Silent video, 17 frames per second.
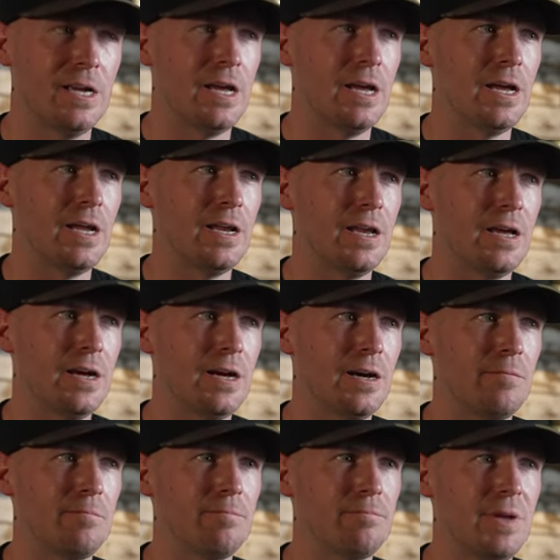And
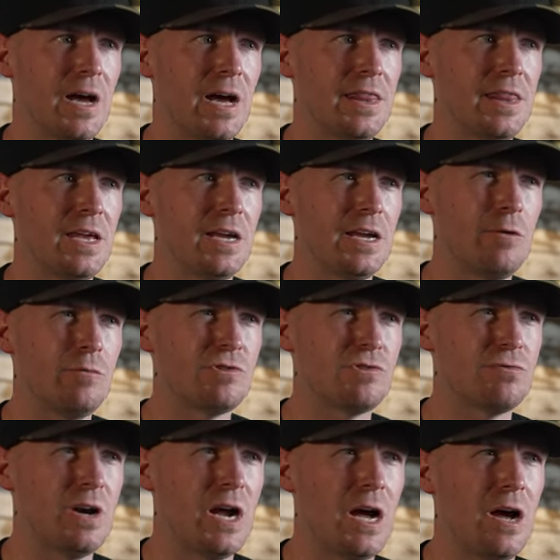I think it was
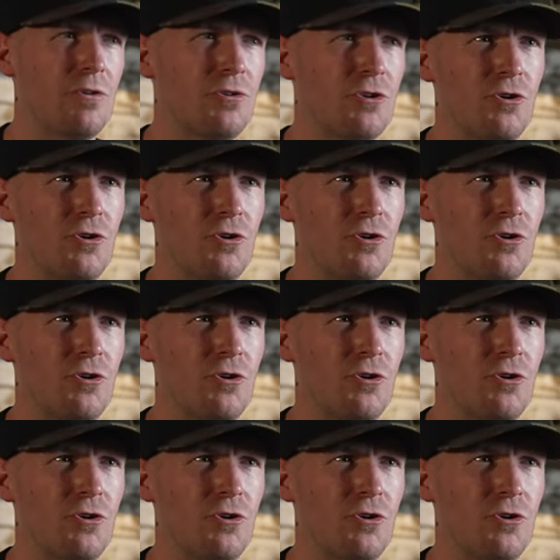around